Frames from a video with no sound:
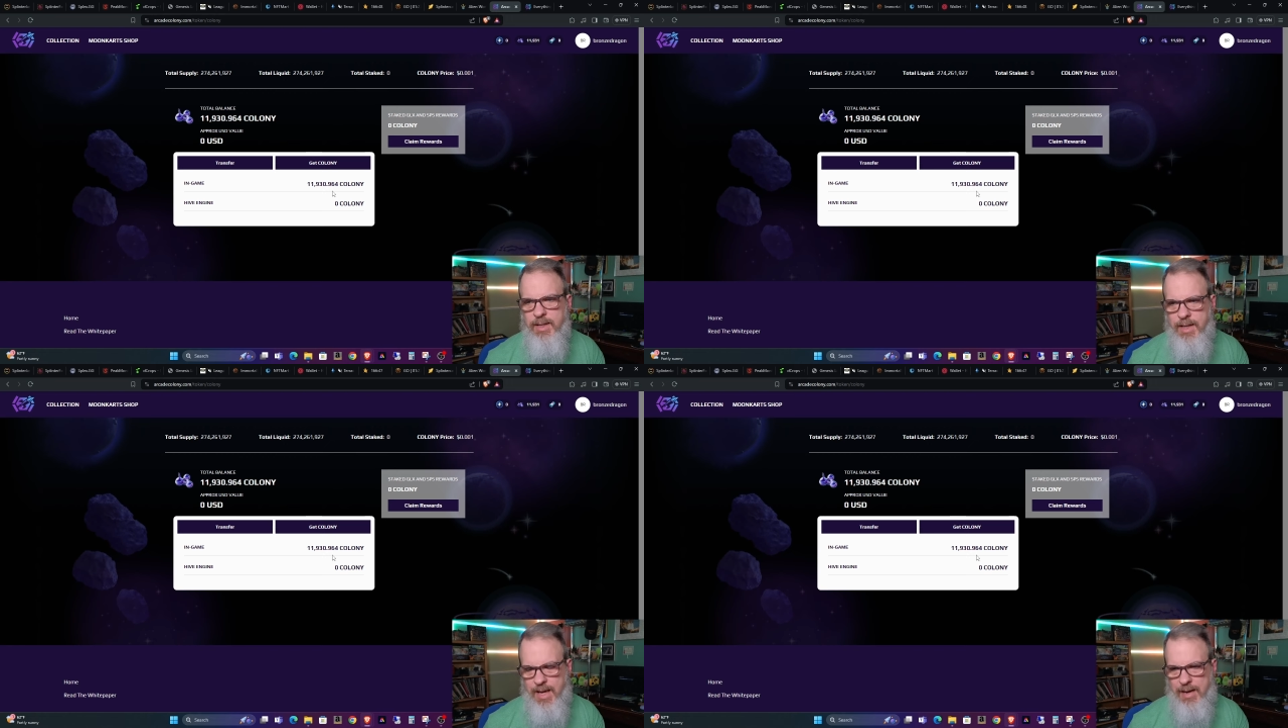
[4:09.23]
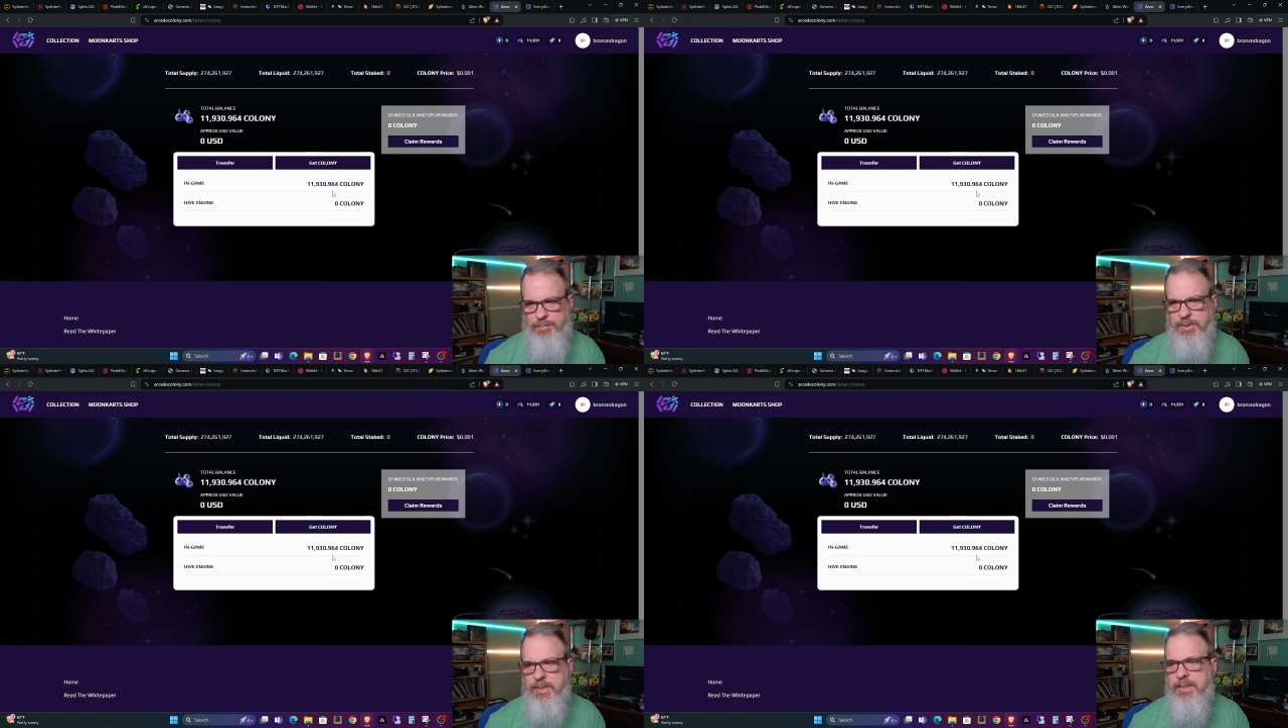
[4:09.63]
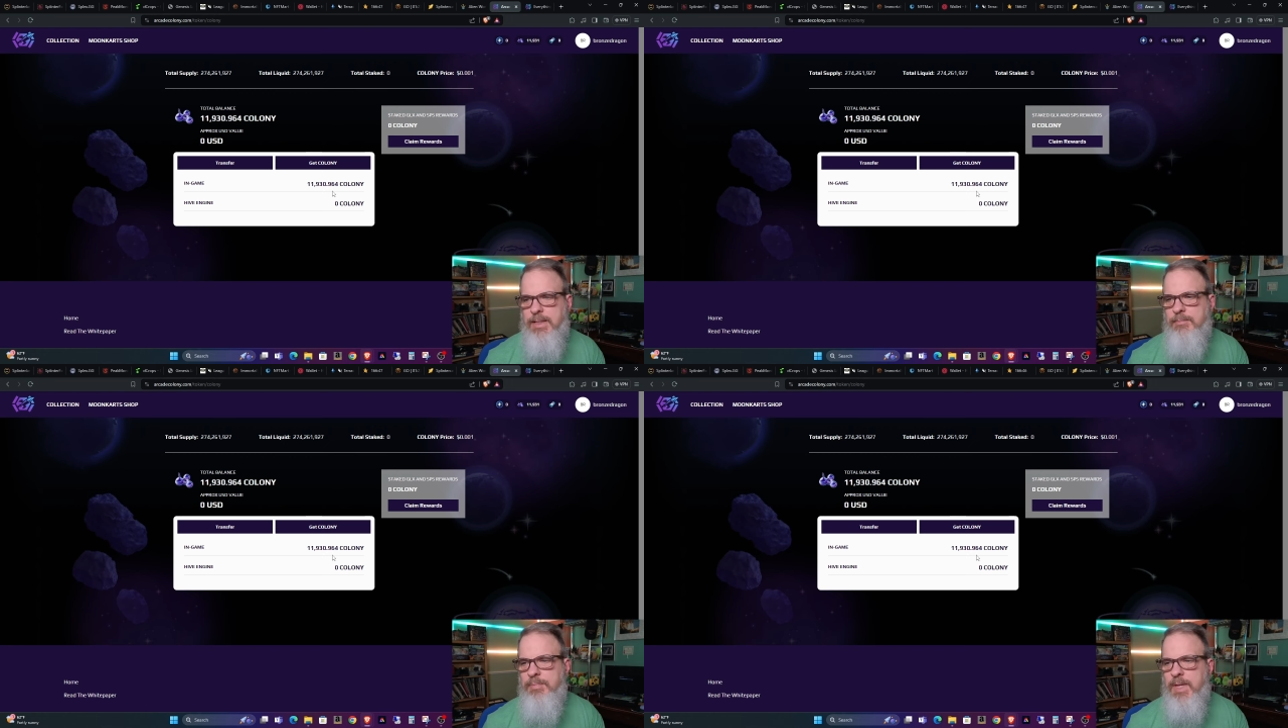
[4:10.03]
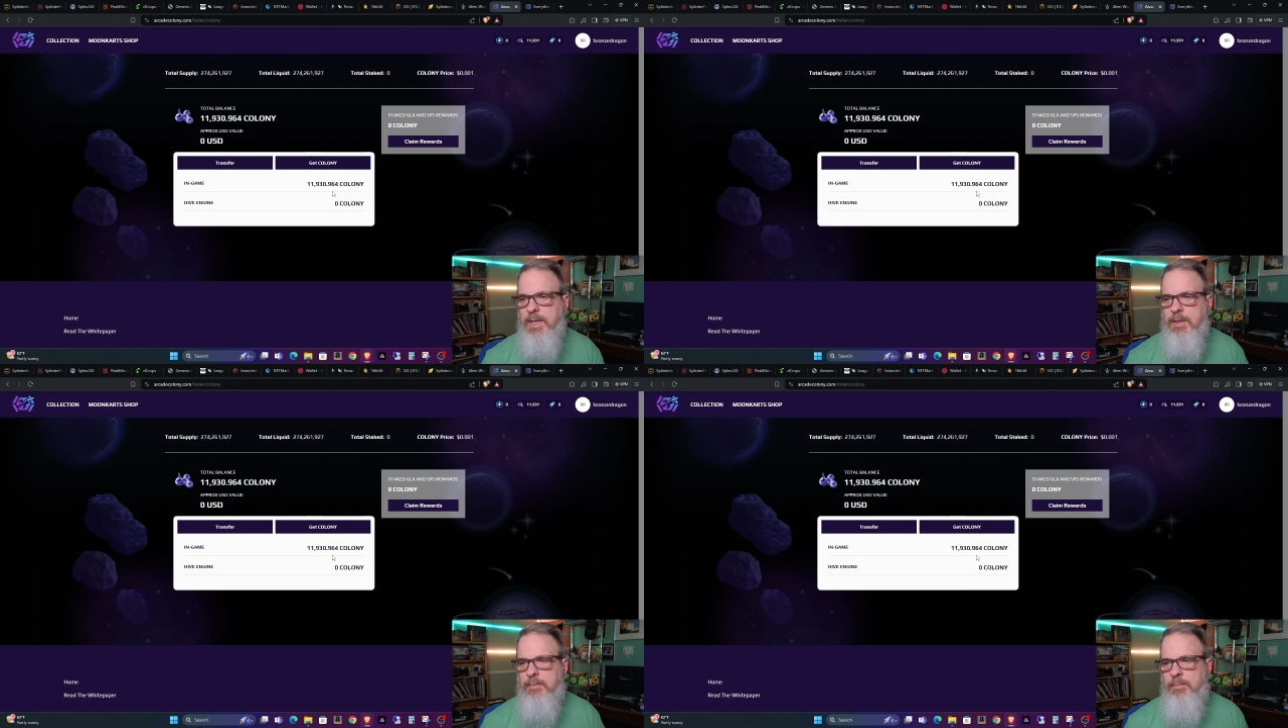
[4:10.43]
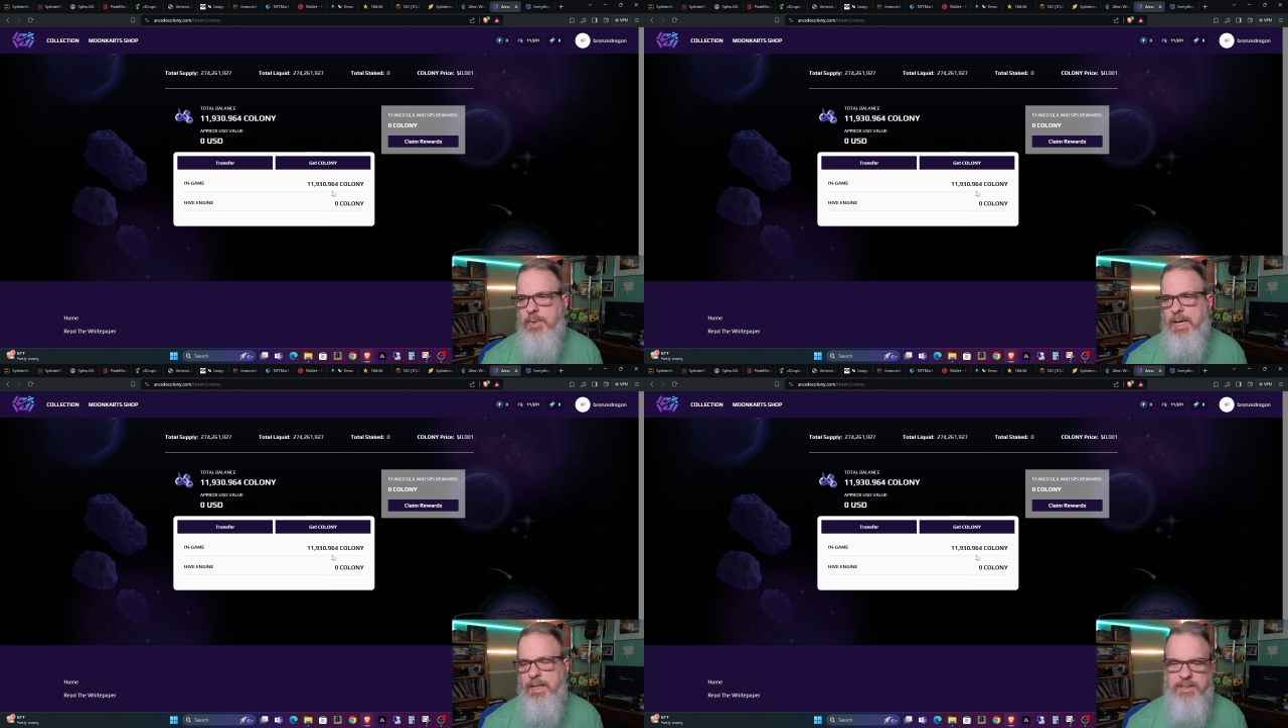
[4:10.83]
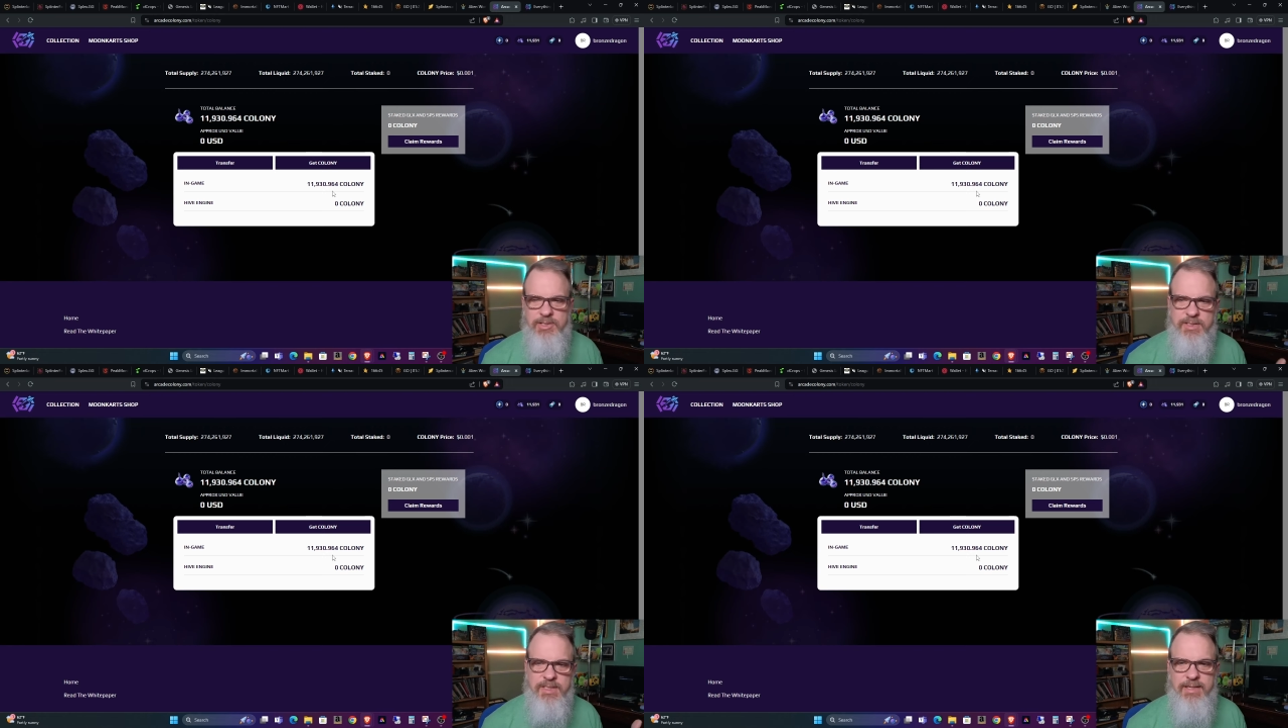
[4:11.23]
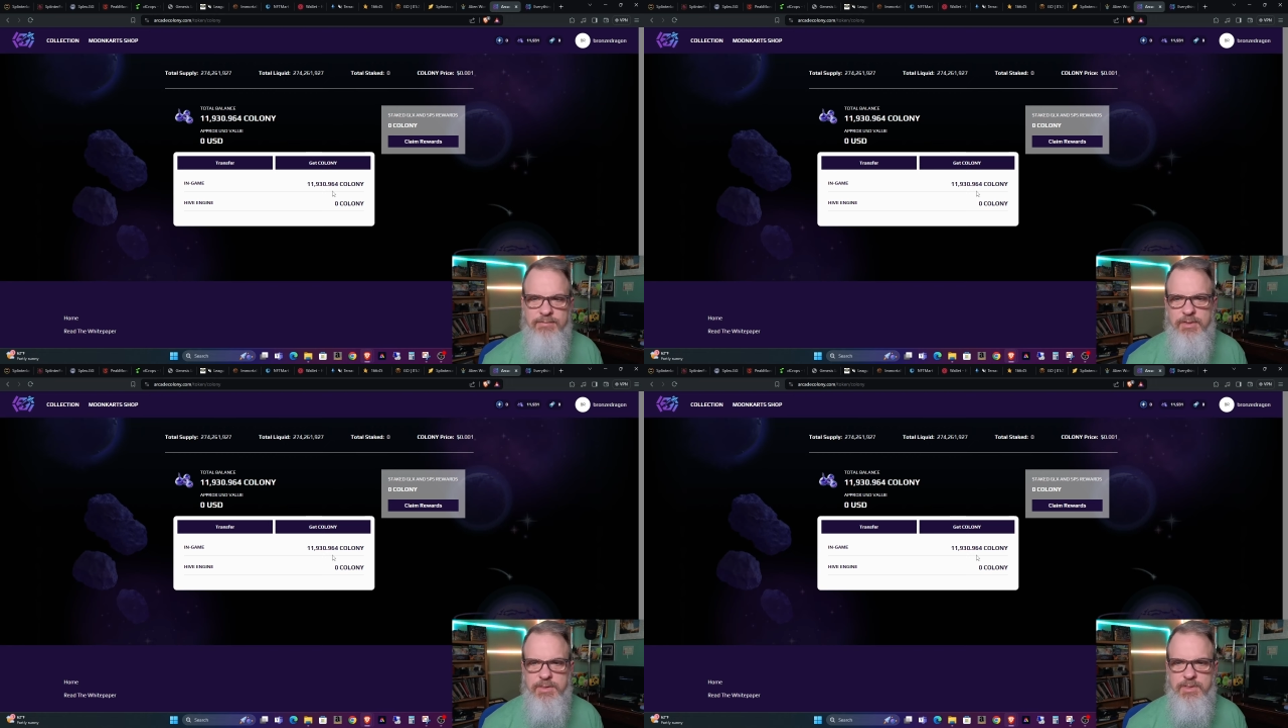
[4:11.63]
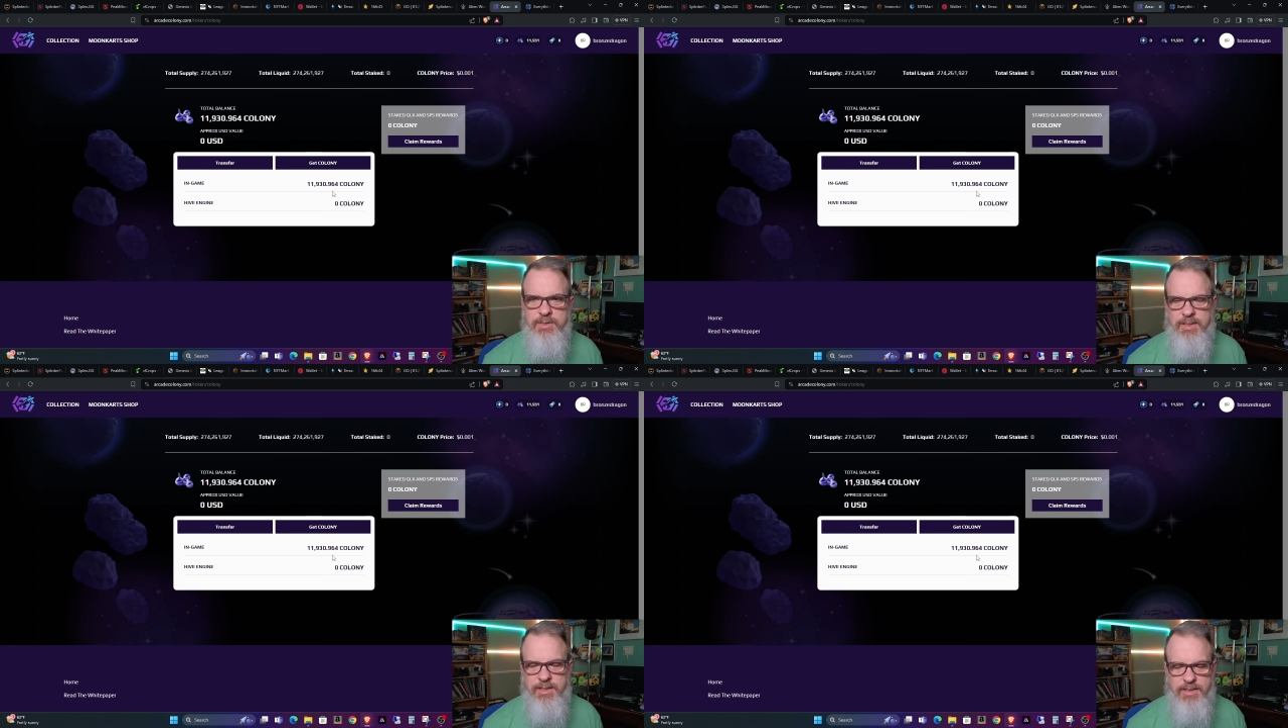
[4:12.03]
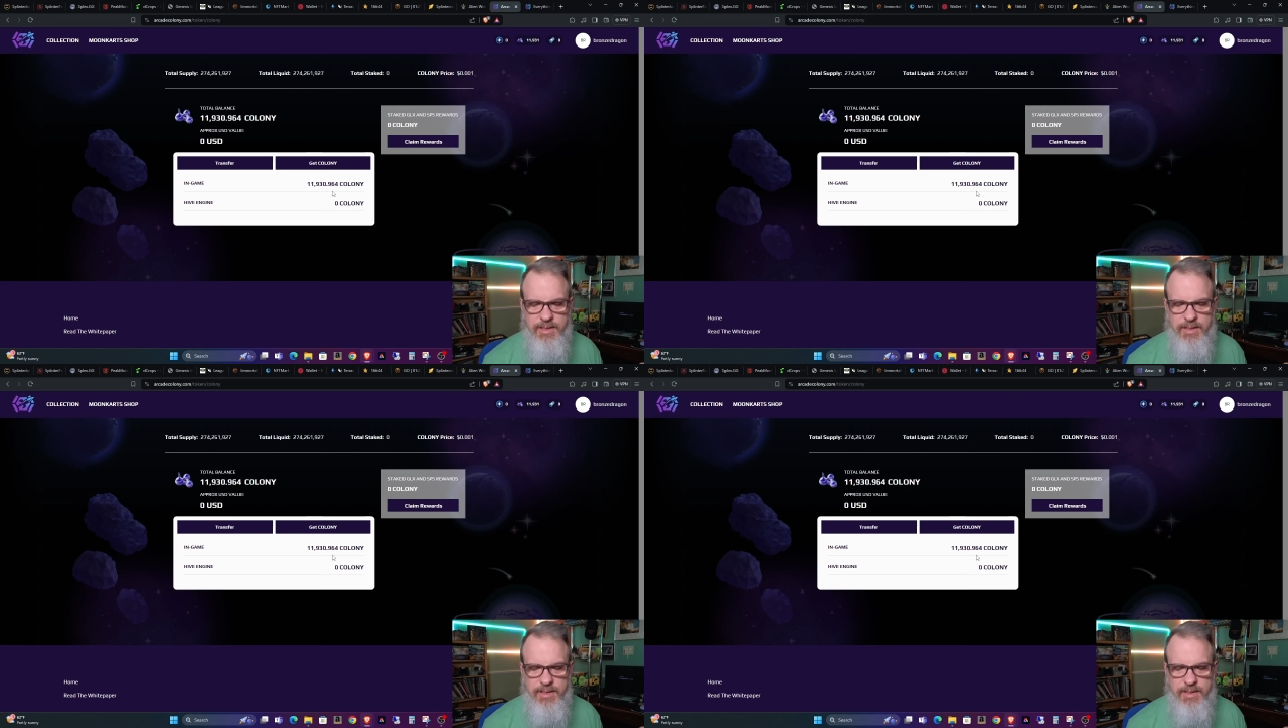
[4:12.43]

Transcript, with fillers: happened. Um, but just to give you uh,